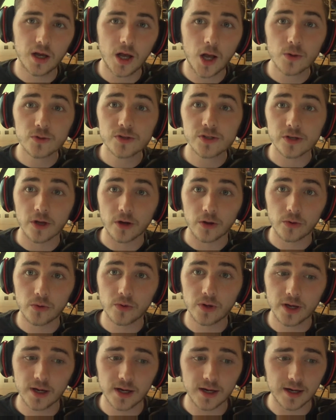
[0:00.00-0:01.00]

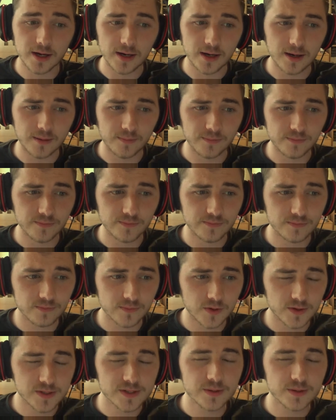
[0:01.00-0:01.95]
Also, got